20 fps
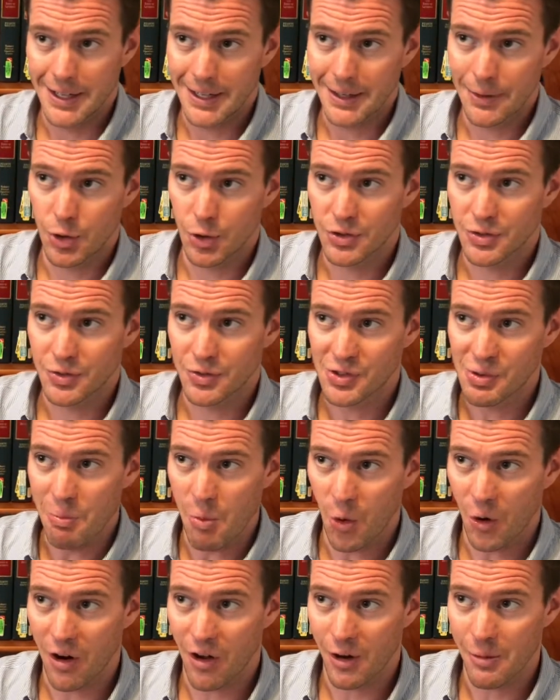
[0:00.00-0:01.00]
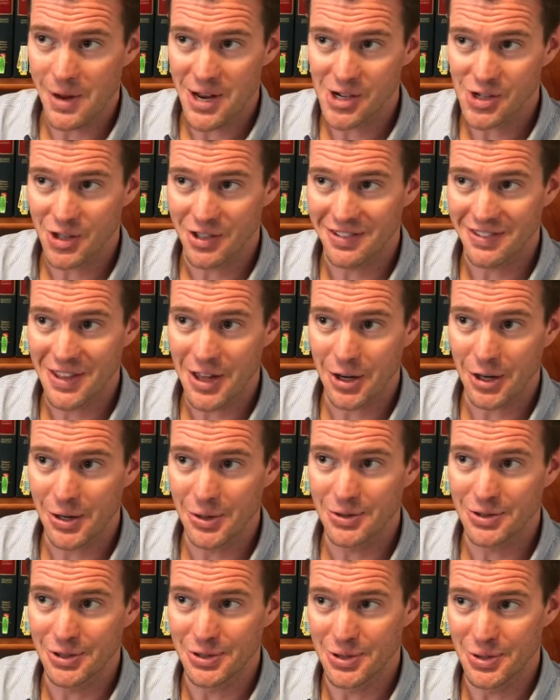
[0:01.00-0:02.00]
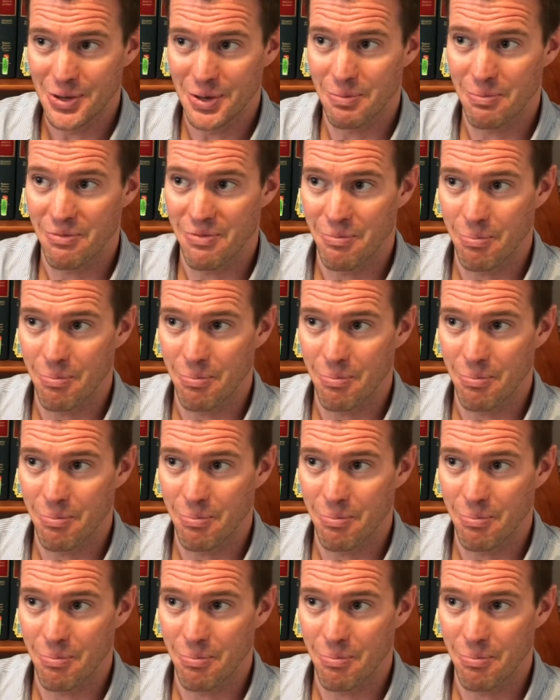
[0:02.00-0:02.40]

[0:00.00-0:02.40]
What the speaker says: There's some more automation that goes into it.